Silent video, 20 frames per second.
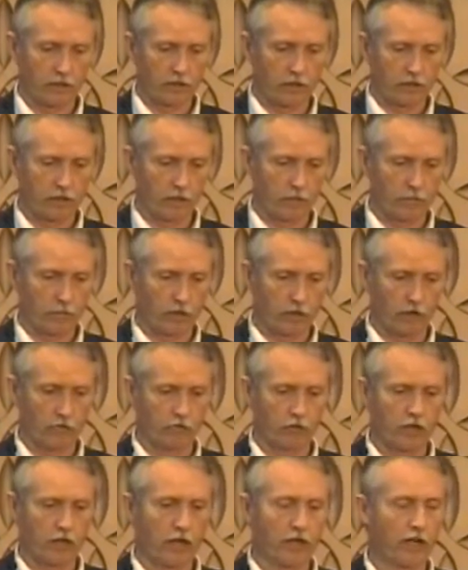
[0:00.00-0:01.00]

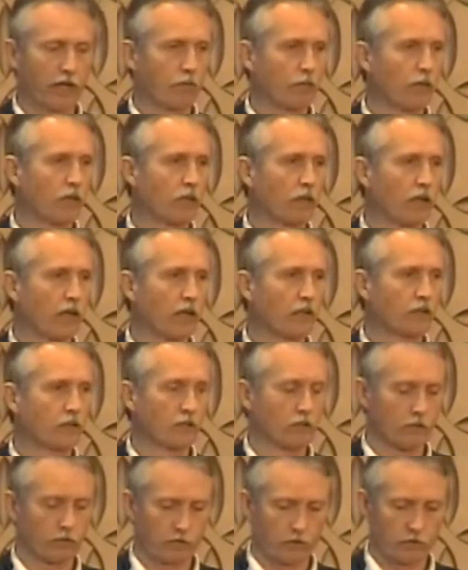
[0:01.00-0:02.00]
offline, I'd be glad
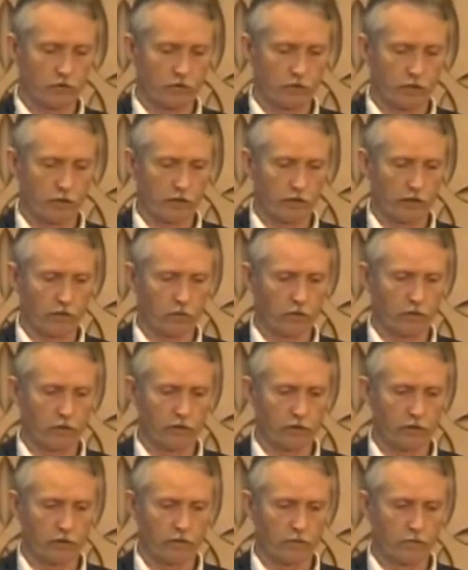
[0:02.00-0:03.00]
to share that with
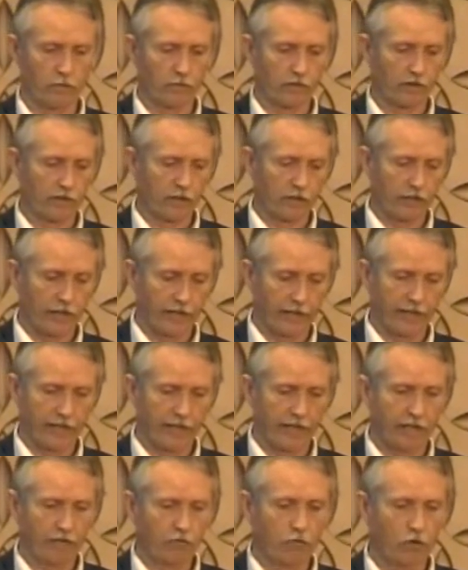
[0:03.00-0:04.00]
you.
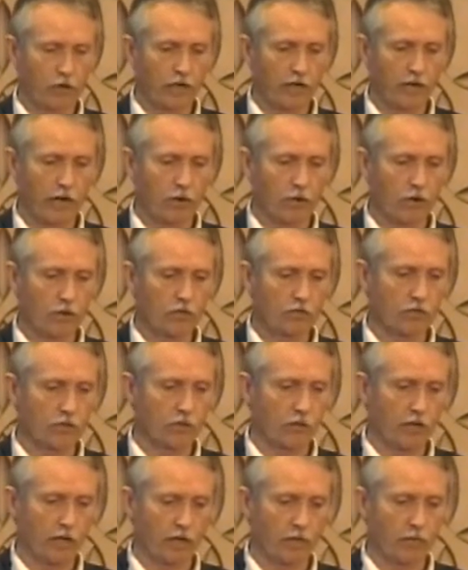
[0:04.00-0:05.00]
Again, run hours are
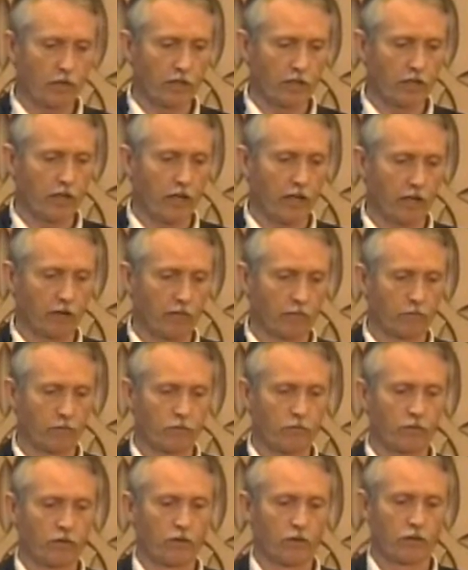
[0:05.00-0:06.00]
the name of the game.
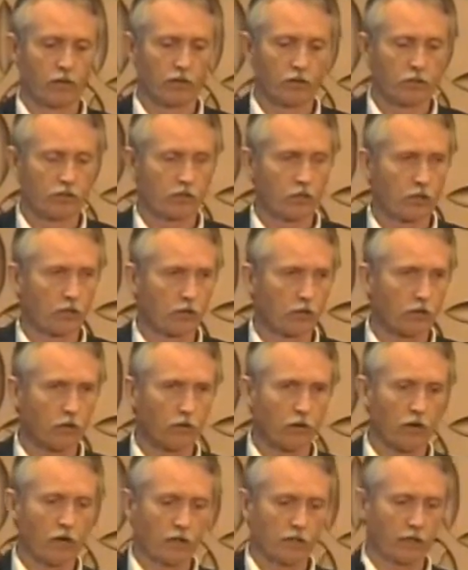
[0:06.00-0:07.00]
So
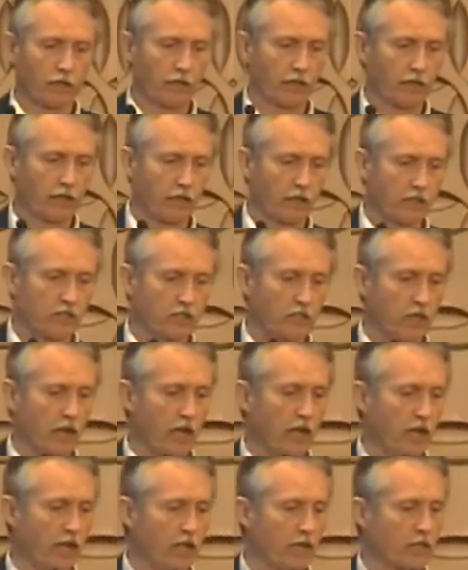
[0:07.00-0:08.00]
correctly
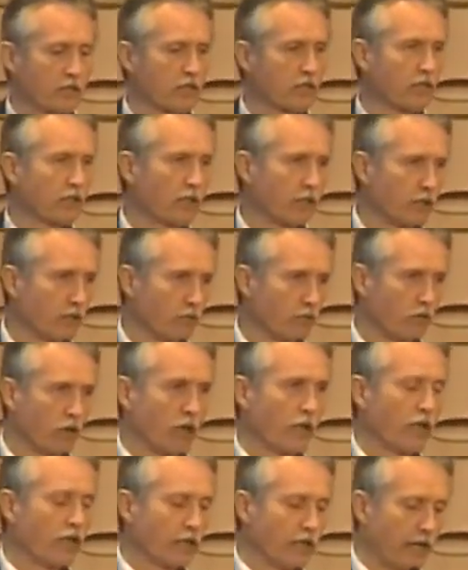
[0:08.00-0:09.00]
sized,
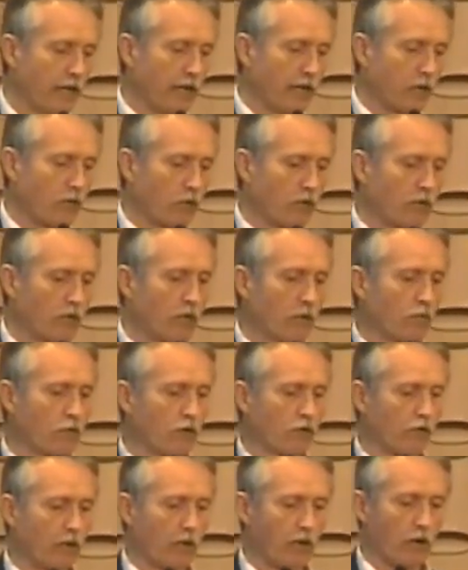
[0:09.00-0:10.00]
running an adequate
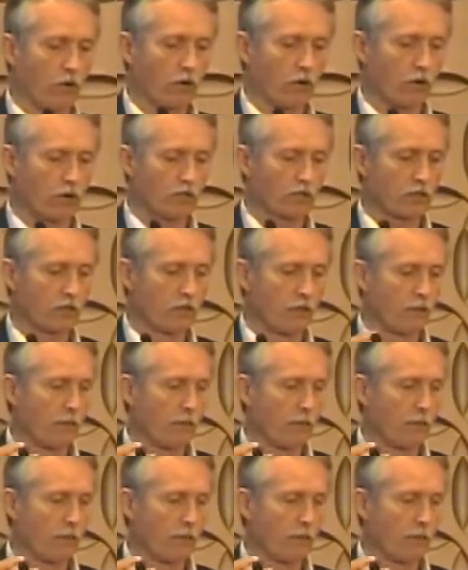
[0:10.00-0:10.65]
number of hours,